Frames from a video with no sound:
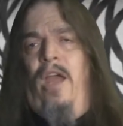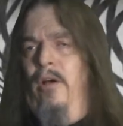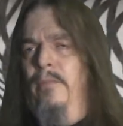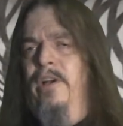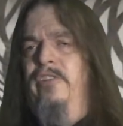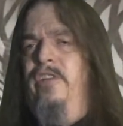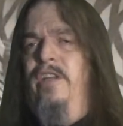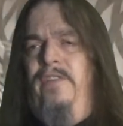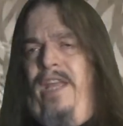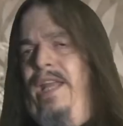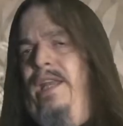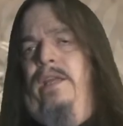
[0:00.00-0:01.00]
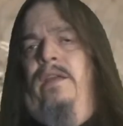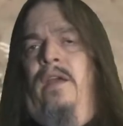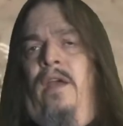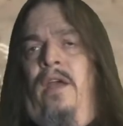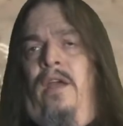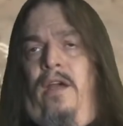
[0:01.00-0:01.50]
How much, if any,
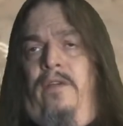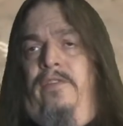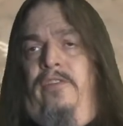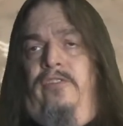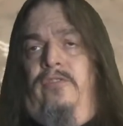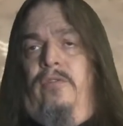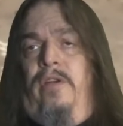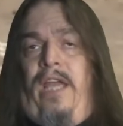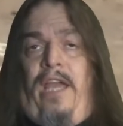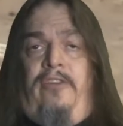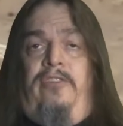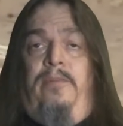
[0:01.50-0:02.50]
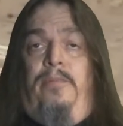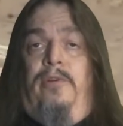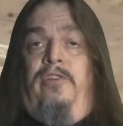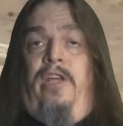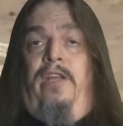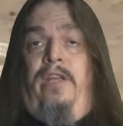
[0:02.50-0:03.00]
of this story actually
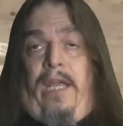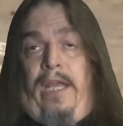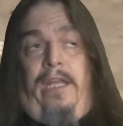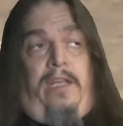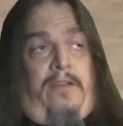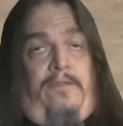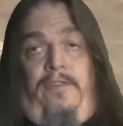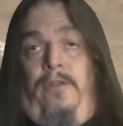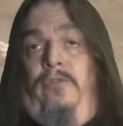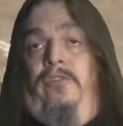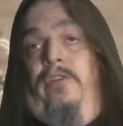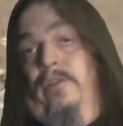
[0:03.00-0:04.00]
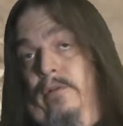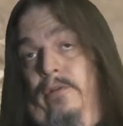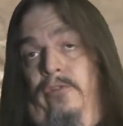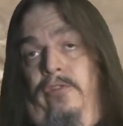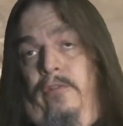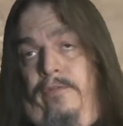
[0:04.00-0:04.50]
pertained to any confused and
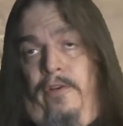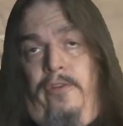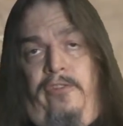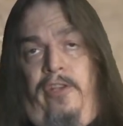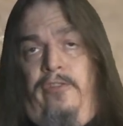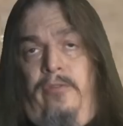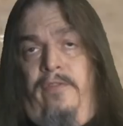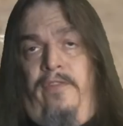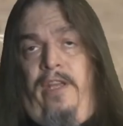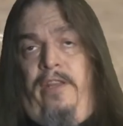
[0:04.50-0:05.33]
delusional first century